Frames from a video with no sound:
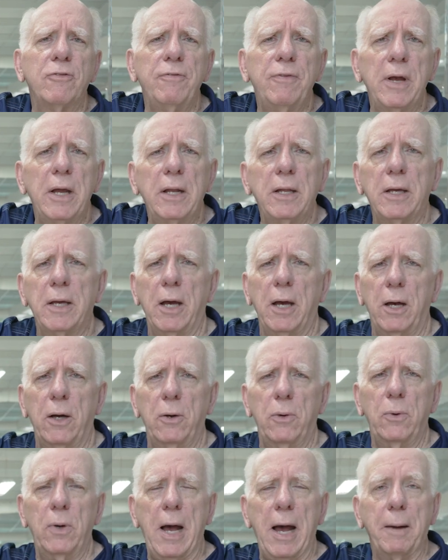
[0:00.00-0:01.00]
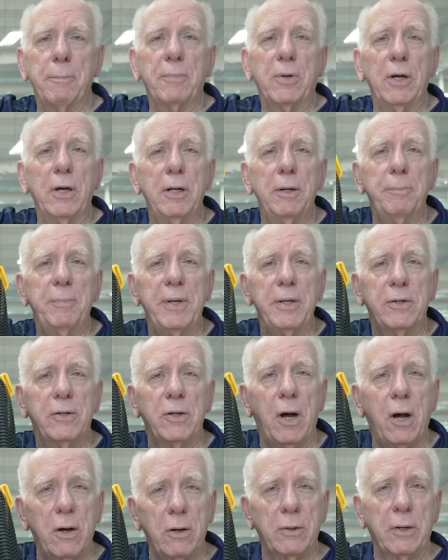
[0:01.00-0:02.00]
video, I'm gonna be
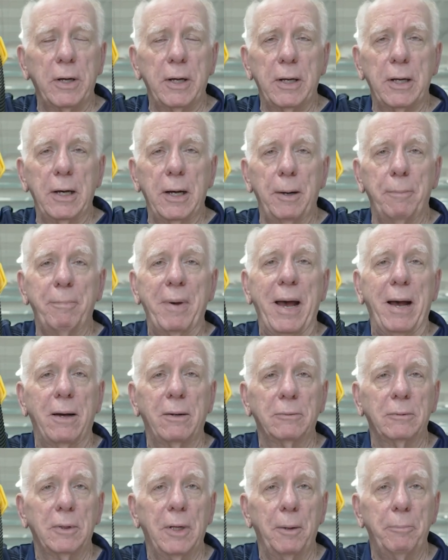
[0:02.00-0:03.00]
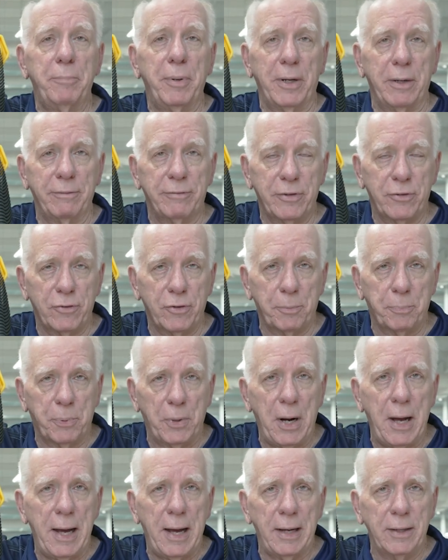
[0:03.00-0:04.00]
talking about a bit of a
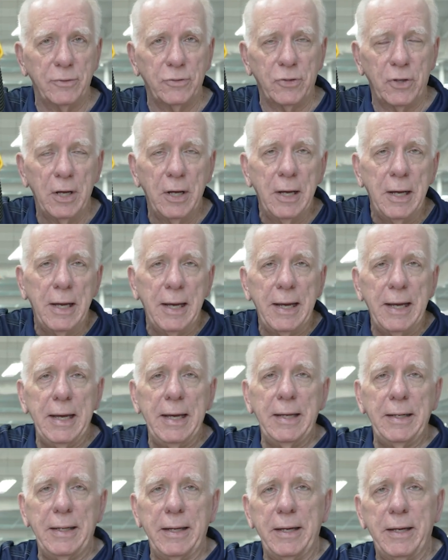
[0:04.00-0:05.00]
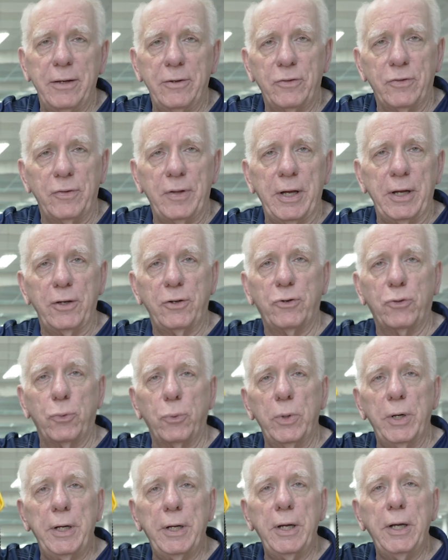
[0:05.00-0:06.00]
surprise. It is the
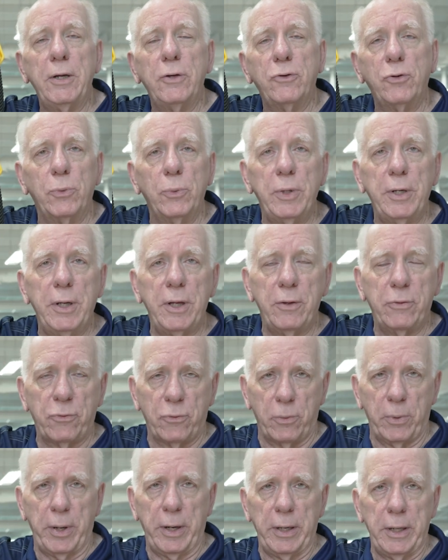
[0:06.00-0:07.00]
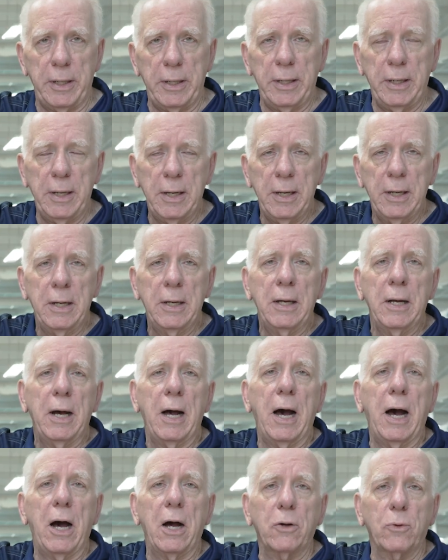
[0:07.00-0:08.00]
2023
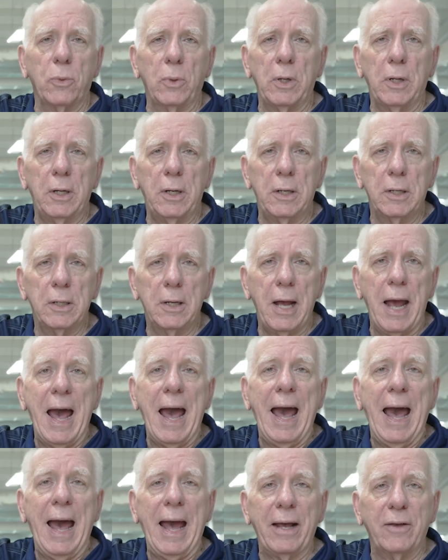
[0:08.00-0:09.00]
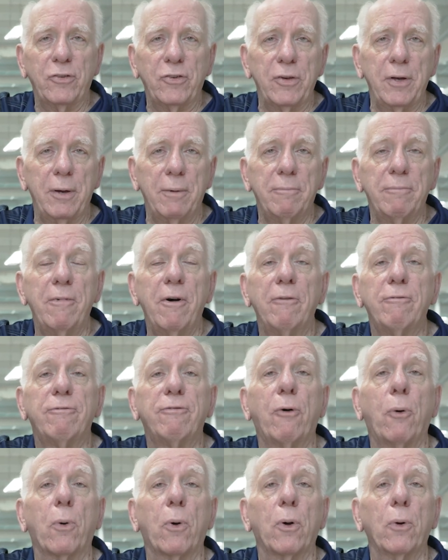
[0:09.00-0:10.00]
Aqualung Axiom
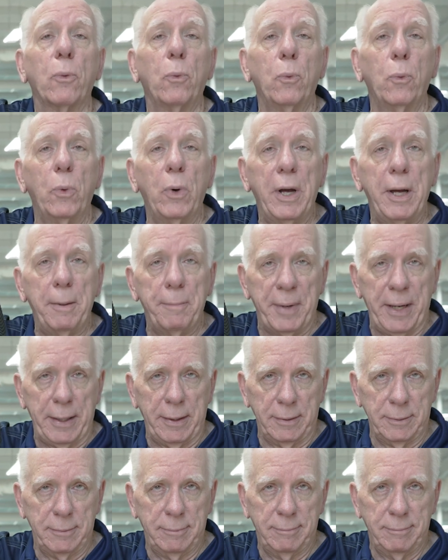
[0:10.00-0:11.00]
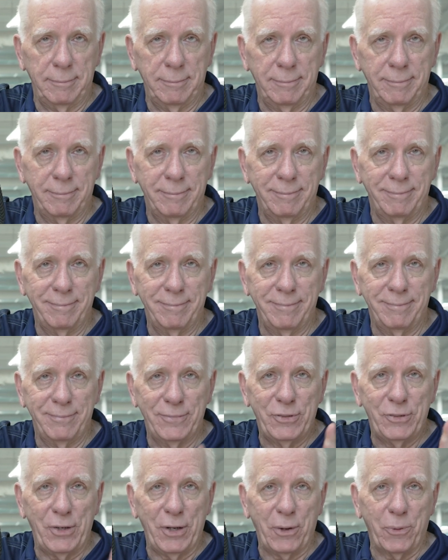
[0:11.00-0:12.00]
for Women.
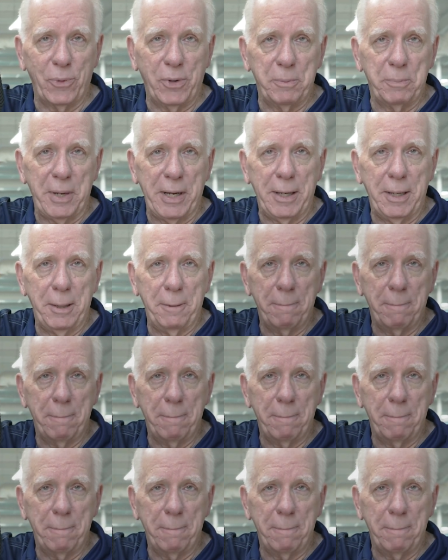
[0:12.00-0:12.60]
Stick with me.